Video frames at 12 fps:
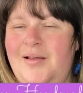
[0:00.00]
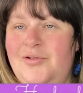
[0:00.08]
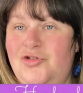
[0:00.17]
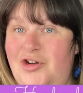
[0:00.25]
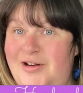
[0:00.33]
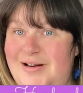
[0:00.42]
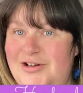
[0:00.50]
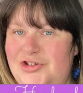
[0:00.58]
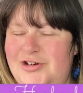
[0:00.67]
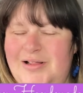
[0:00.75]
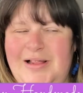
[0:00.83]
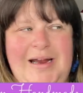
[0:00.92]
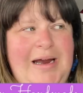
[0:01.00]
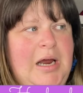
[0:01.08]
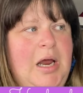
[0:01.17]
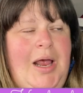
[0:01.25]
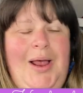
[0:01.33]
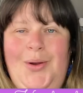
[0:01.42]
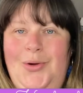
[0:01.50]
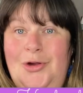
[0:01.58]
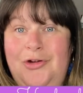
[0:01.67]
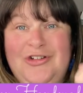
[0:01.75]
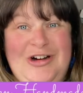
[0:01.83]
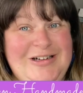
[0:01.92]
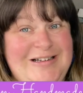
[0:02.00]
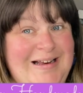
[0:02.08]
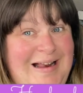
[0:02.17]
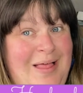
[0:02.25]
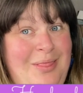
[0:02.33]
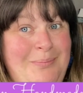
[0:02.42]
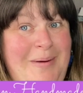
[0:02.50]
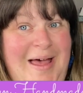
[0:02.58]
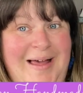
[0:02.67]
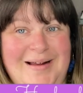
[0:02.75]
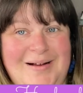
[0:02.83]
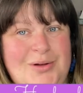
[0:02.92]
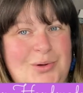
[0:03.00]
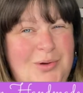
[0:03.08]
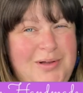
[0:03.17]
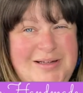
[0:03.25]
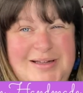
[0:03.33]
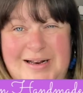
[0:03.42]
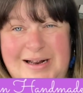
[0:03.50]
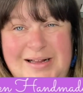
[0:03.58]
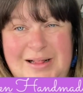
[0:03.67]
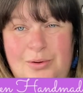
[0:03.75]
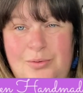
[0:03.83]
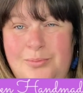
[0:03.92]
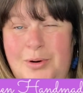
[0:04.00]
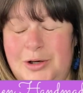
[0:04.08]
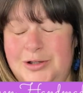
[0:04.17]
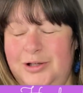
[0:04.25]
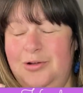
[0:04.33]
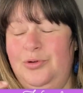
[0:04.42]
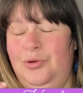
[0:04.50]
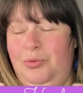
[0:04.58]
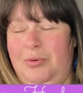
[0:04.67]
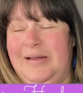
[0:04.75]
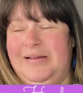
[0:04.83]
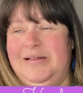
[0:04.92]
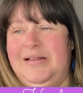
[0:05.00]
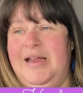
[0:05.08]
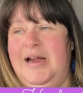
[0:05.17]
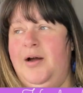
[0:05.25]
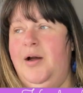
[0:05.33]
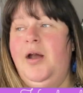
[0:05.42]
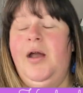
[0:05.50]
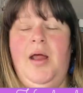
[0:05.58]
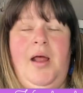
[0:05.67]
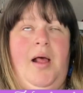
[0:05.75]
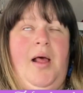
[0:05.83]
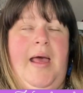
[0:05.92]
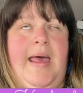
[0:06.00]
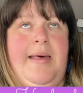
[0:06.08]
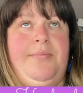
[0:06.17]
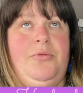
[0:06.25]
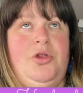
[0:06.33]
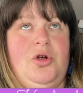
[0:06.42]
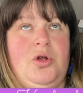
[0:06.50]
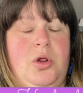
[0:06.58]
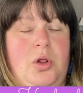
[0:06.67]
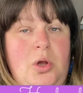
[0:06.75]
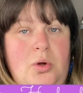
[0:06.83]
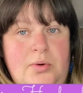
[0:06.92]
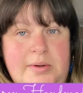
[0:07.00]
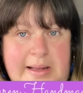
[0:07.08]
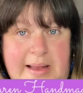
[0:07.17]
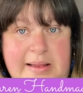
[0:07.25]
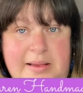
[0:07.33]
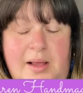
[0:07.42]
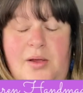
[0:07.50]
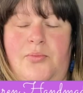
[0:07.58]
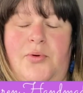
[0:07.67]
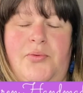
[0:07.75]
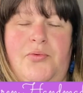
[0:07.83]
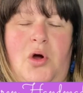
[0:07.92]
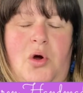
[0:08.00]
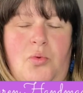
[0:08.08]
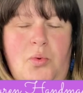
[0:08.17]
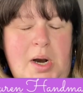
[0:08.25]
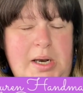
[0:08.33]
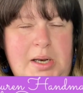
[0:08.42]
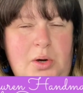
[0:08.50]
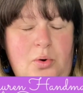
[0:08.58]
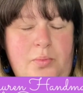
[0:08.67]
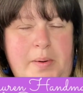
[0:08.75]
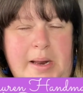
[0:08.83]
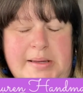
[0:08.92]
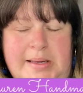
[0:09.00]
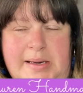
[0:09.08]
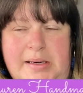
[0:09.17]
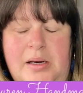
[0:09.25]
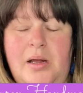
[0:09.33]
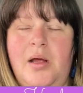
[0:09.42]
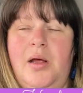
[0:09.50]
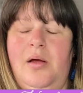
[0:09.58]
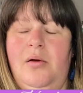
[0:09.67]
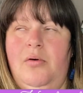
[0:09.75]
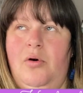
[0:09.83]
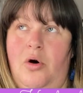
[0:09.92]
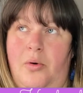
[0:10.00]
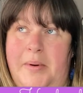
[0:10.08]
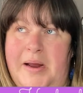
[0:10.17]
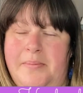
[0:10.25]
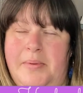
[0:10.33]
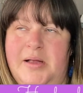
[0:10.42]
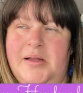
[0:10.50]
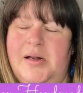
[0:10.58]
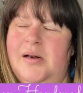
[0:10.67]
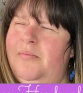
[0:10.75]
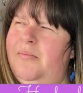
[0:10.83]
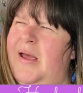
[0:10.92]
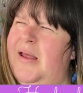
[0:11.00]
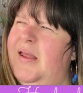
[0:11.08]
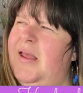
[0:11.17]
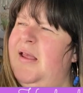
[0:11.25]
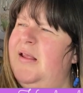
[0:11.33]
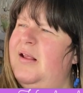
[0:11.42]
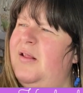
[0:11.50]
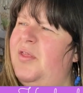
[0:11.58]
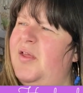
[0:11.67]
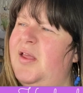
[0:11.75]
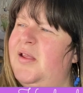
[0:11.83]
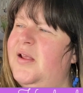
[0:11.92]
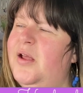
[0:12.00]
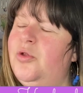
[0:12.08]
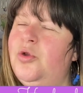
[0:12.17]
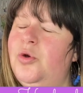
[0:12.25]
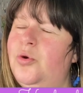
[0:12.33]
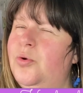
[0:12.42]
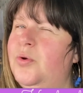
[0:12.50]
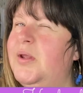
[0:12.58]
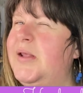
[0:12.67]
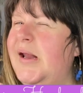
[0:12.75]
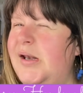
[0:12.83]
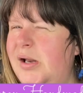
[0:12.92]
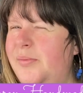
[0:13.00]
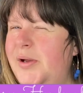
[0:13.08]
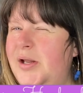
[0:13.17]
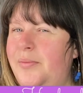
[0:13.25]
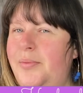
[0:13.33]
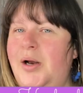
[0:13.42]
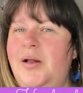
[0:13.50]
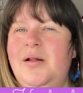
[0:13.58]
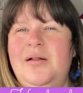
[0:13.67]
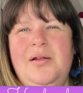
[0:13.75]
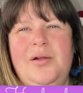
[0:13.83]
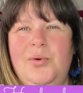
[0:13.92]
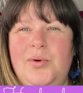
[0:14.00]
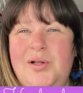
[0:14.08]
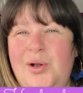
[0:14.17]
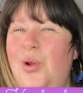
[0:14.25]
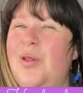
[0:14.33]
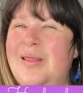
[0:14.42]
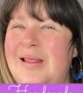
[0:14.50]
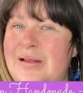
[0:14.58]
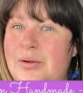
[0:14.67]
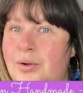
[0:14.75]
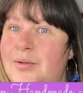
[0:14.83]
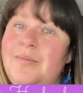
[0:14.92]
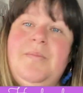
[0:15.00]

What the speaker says: traditionally, you cut it at the back, so there's a nice little modern twist there. To close it, we've got one little button, or big button in my case. I think it's a 2 centimeter button, so it's not little.